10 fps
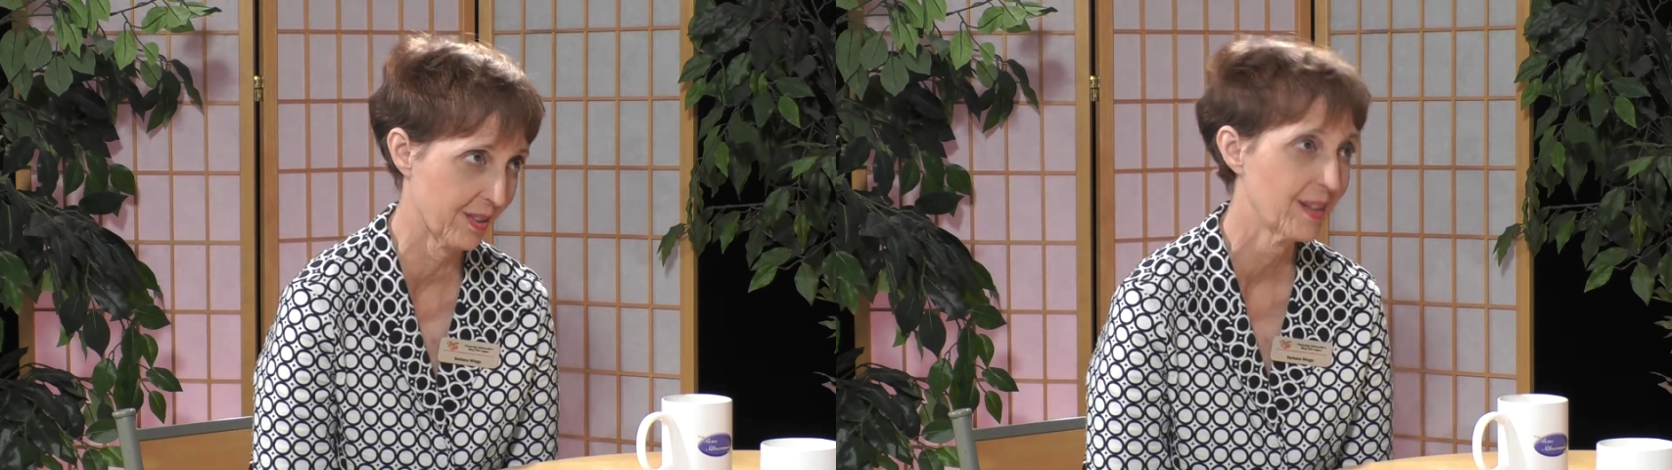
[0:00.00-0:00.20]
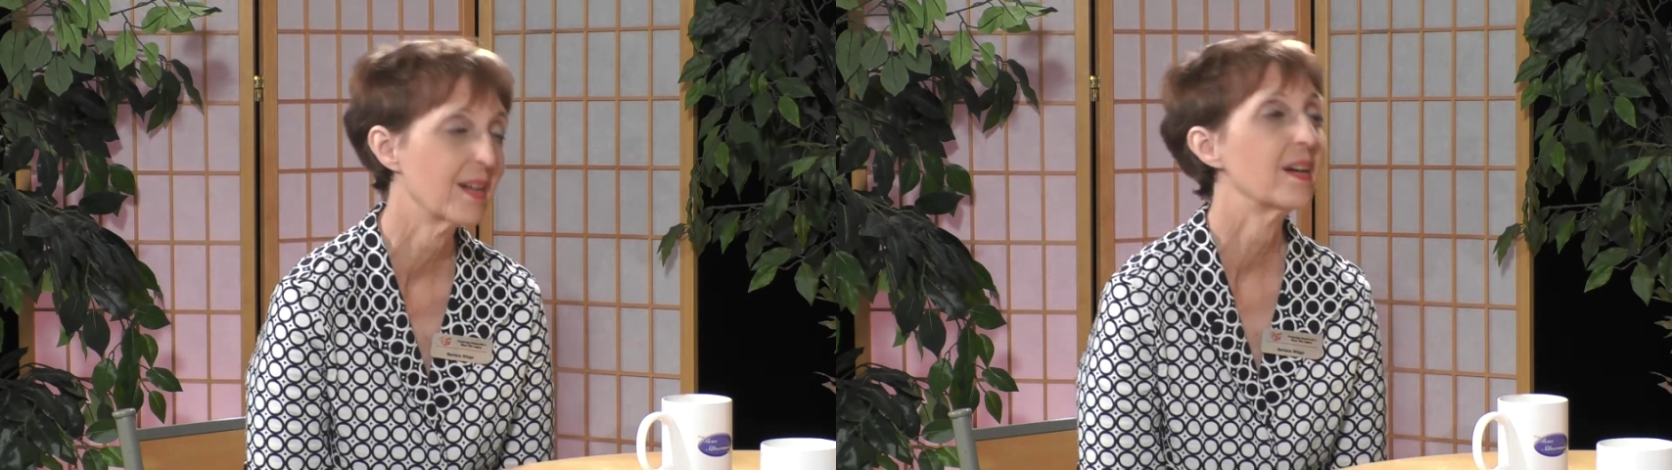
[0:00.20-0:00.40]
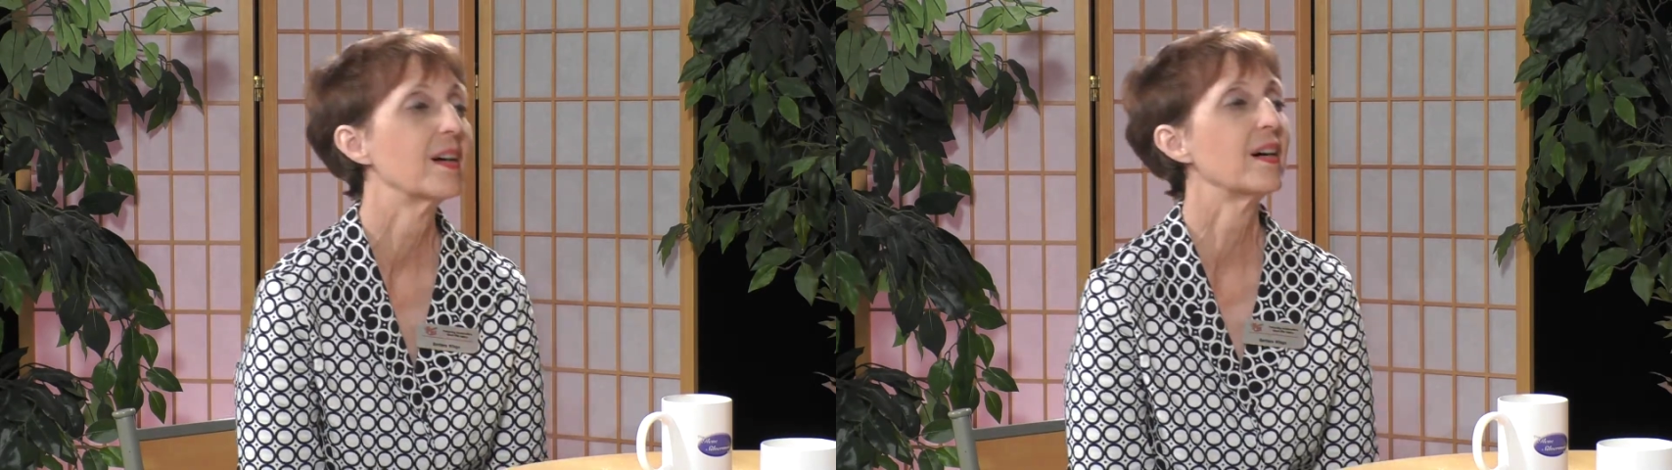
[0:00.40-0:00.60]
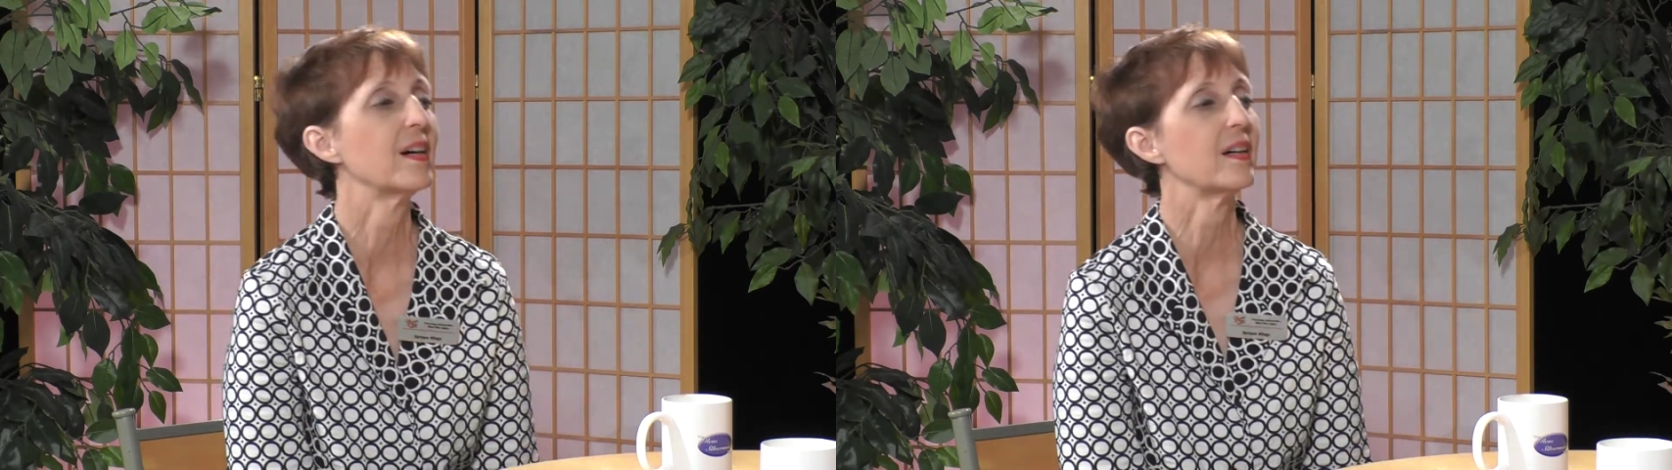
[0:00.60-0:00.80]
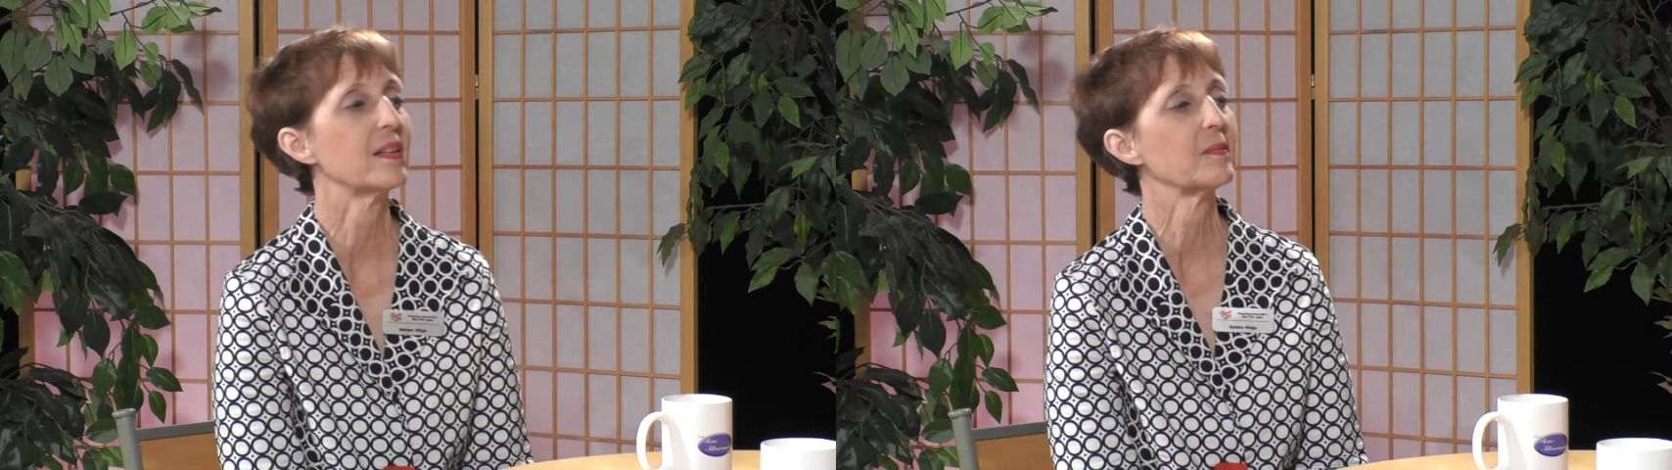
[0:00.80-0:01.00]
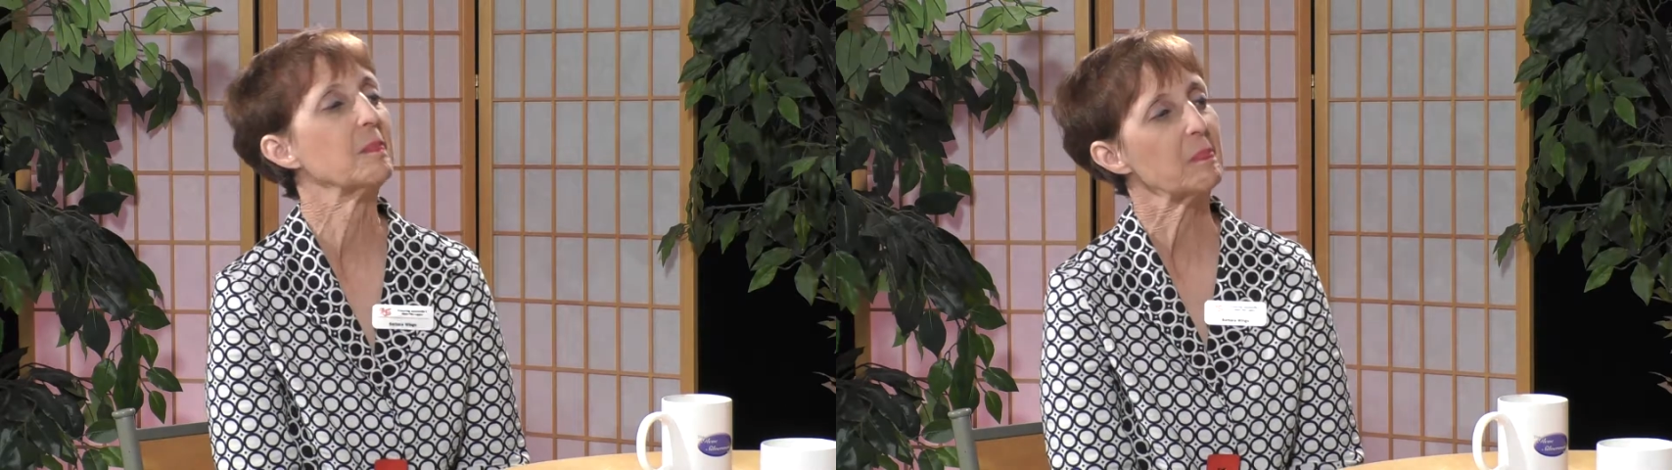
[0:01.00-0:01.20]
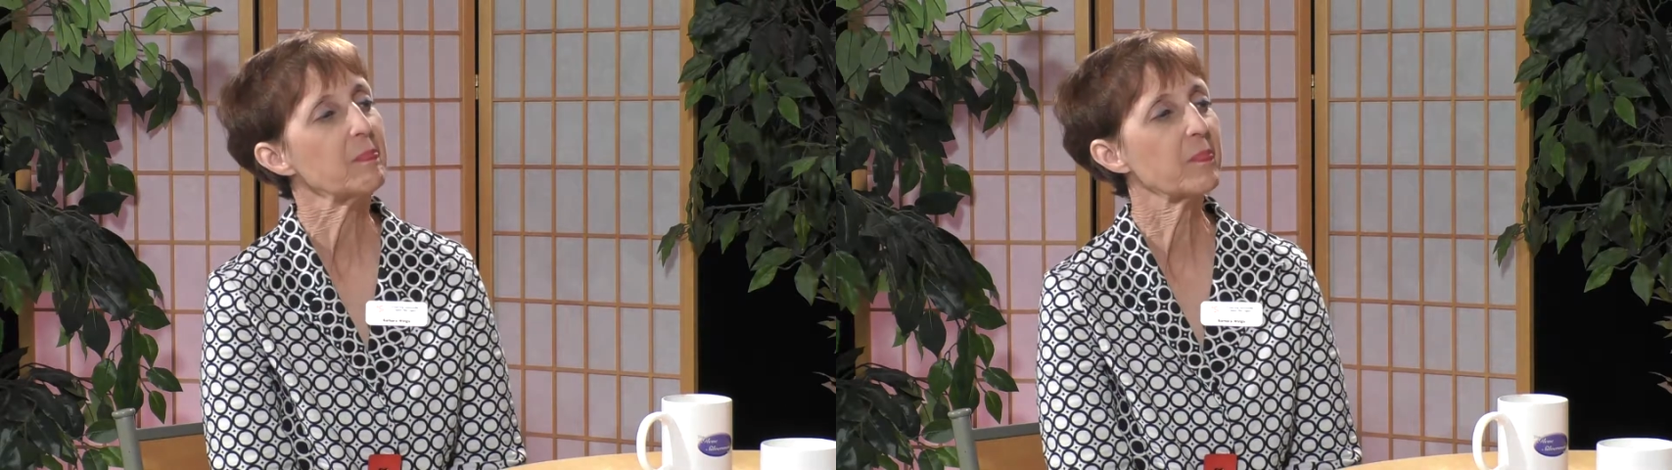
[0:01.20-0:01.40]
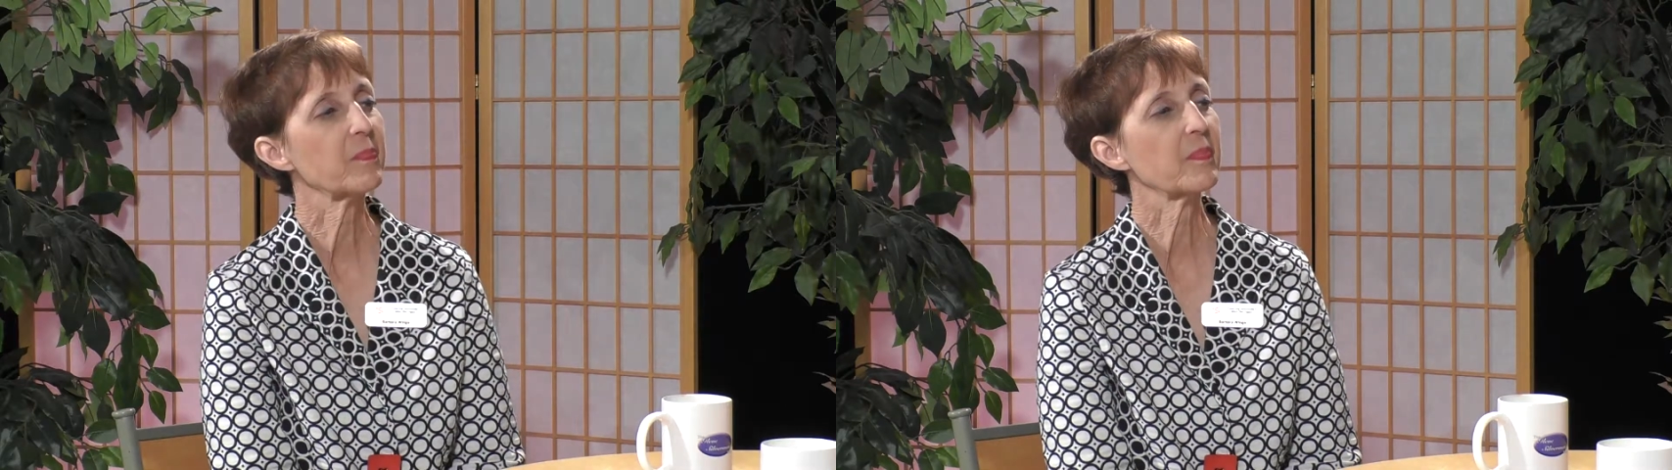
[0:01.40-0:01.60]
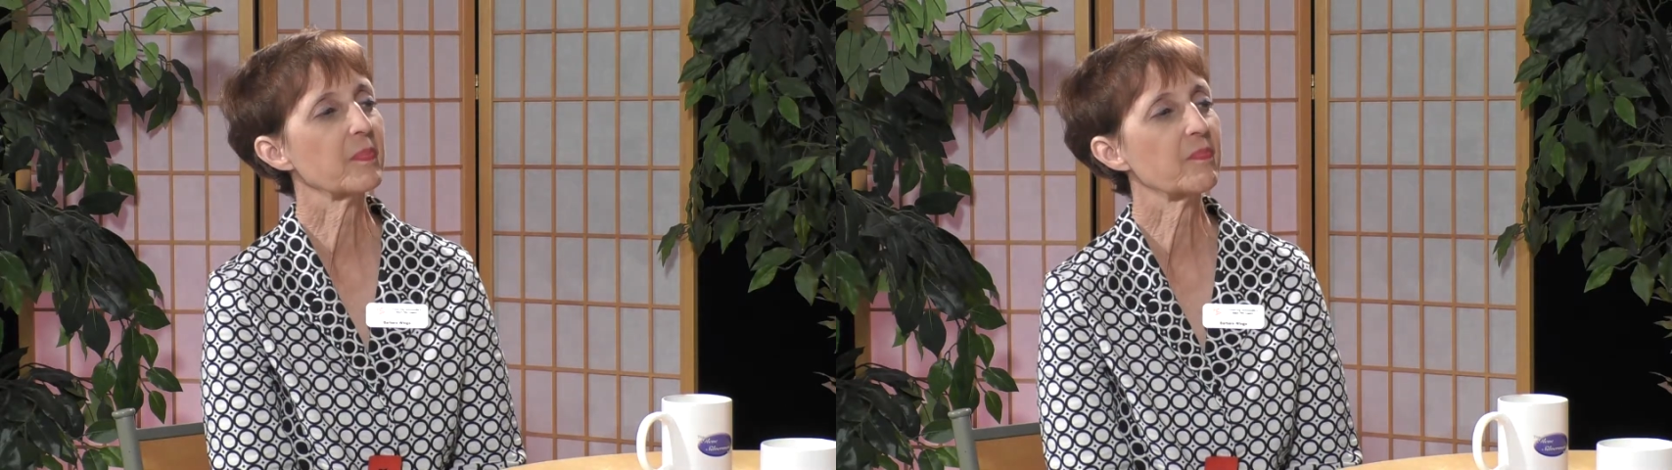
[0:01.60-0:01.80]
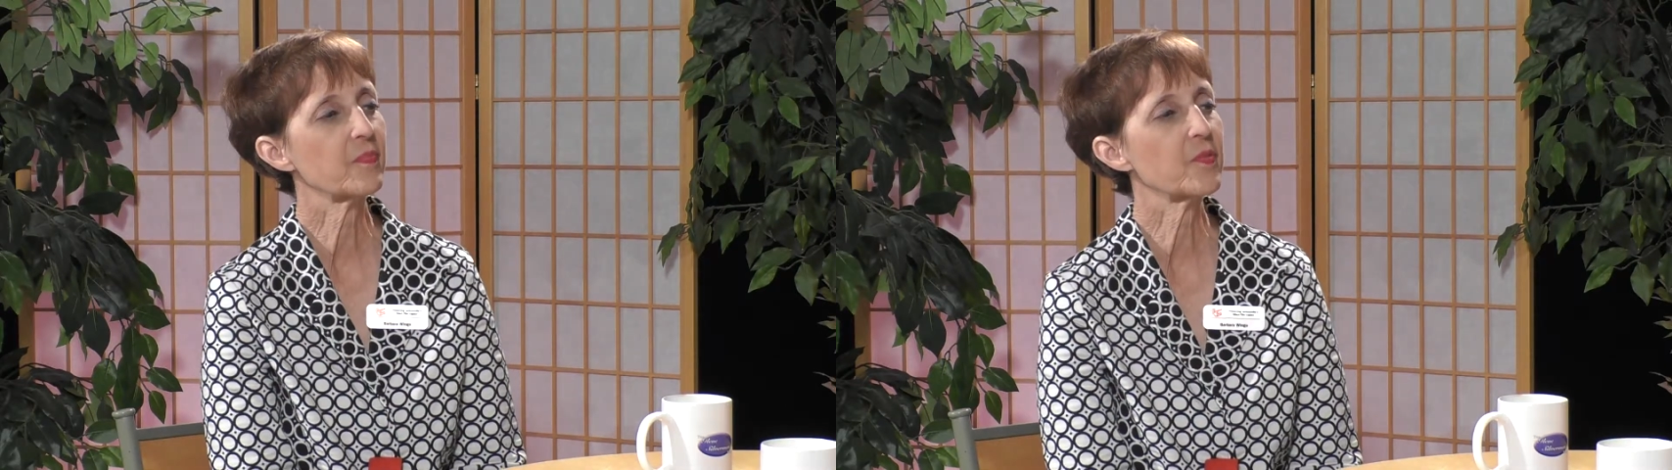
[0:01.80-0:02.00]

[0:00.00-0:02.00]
Yes, but that's a driving force.